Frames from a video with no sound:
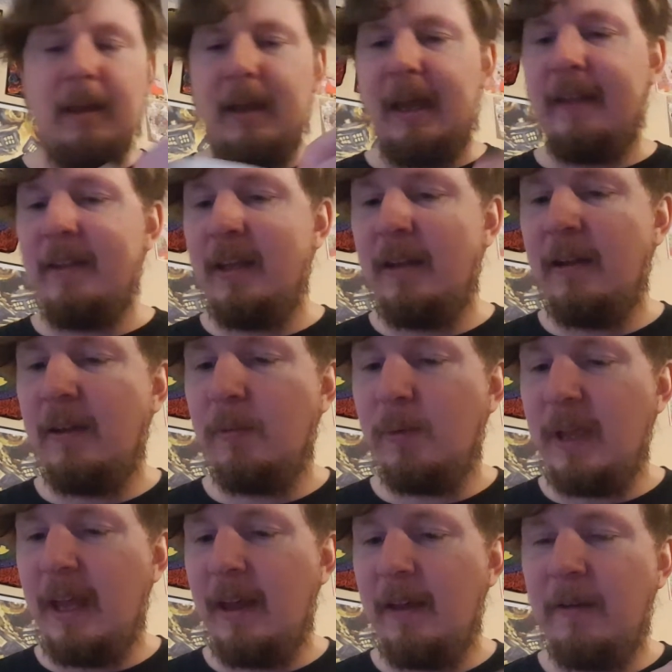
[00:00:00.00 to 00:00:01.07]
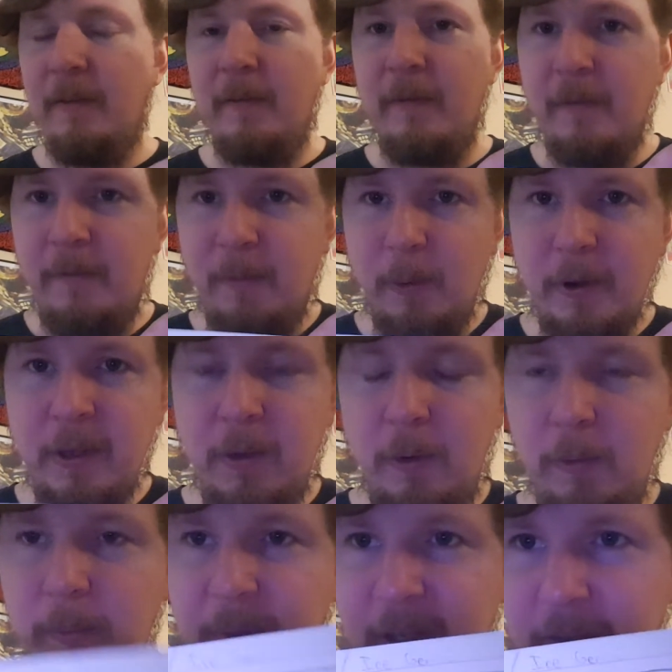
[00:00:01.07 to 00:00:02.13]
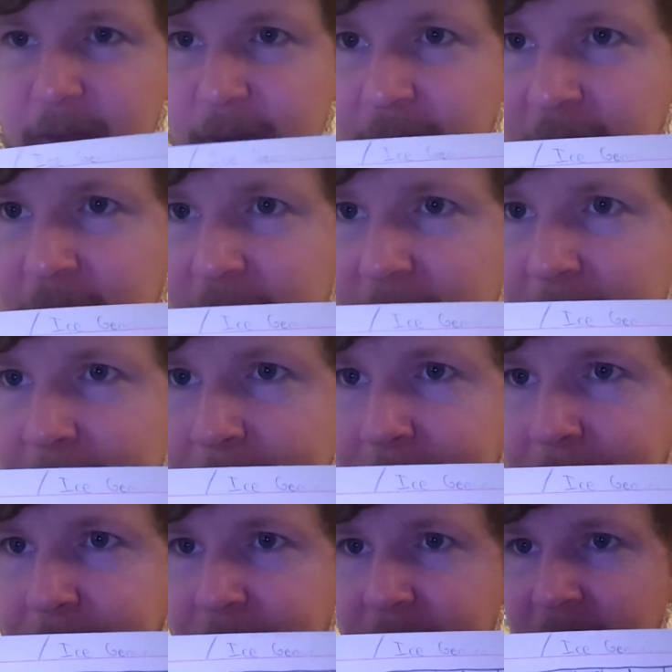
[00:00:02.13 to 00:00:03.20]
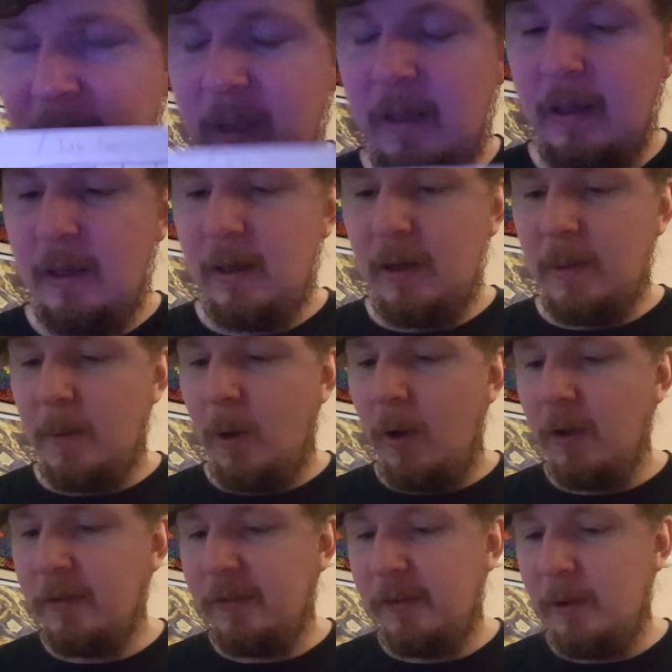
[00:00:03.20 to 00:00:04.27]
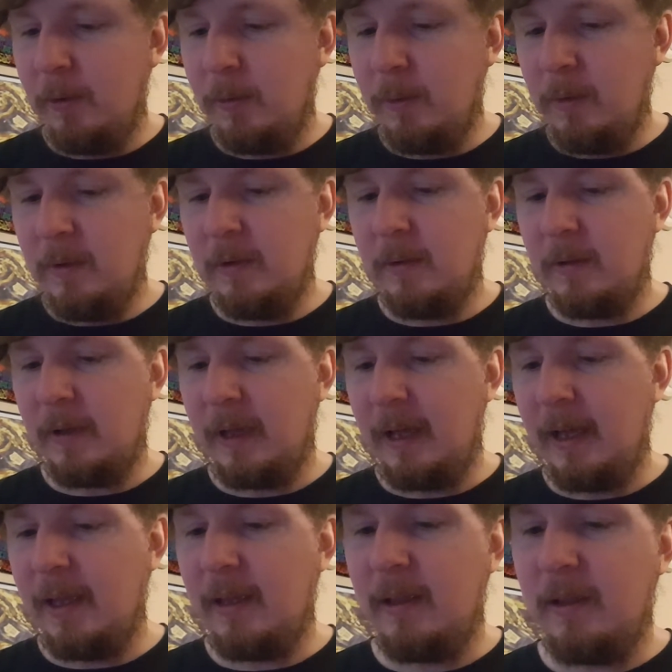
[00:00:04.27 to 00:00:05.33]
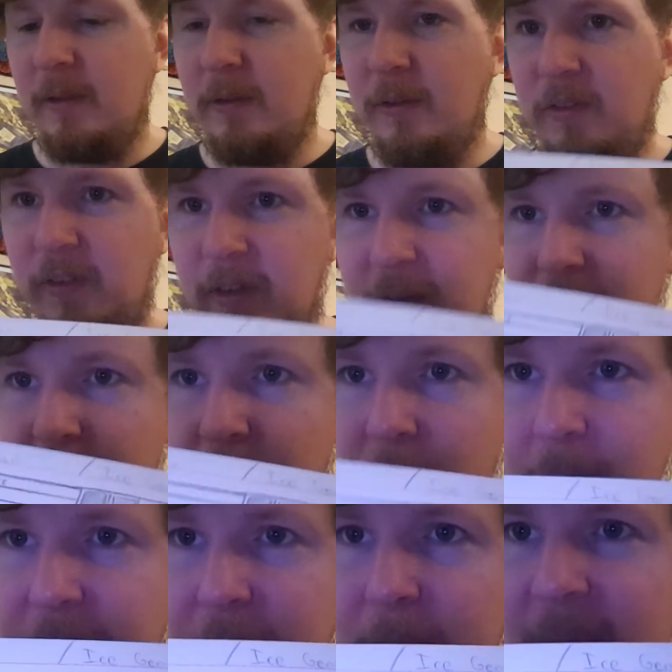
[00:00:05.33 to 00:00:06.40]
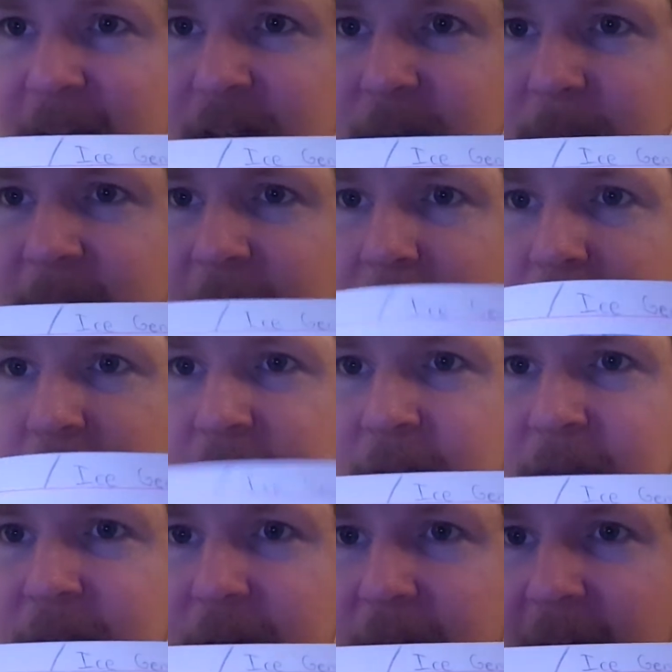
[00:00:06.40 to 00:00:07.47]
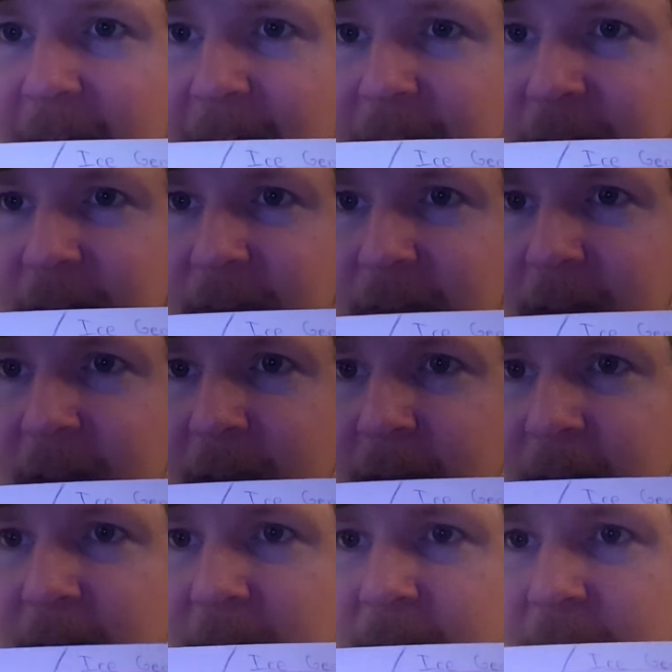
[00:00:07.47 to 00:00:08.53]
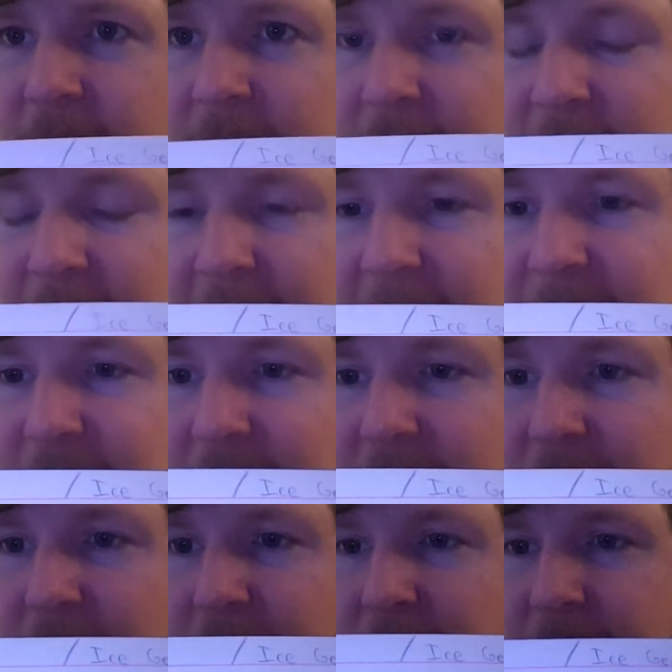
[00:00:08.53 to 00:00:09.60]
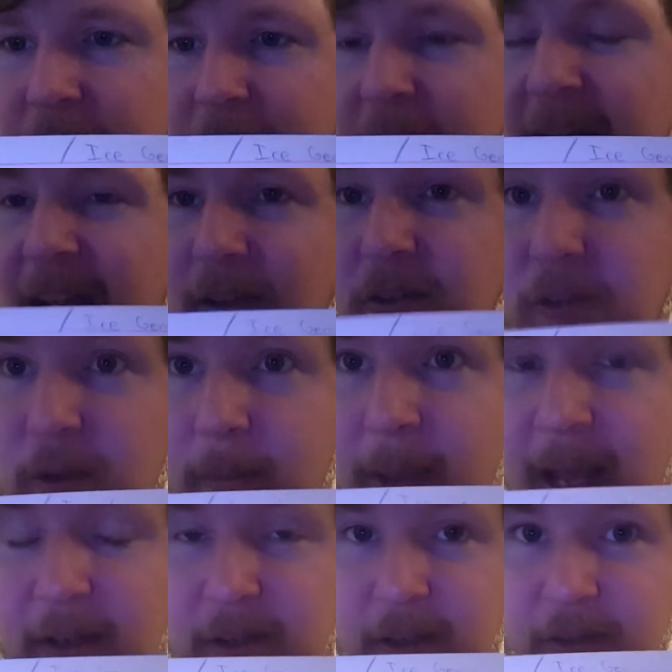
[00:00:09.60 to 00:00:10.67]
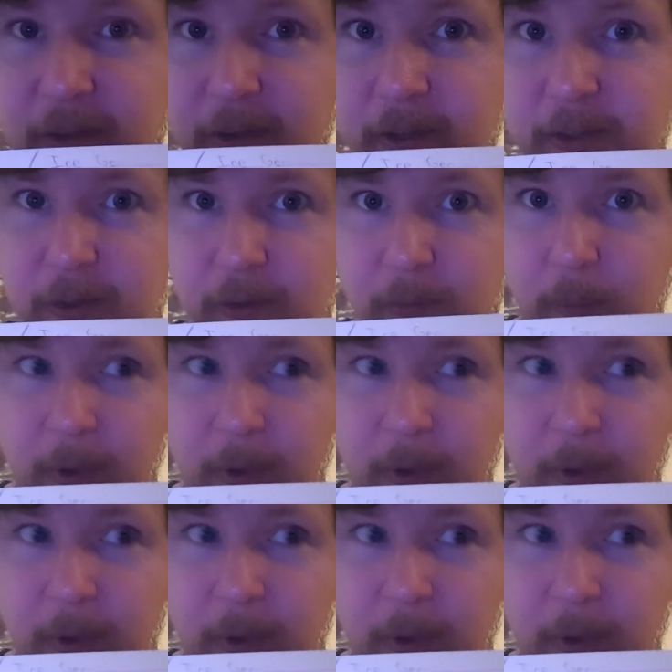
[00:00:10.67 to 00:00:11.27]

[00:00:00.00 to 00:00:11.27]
And then we have 40 gold pieces. Also, you see what their magic power is. Their ice. And then their extra magic. So this is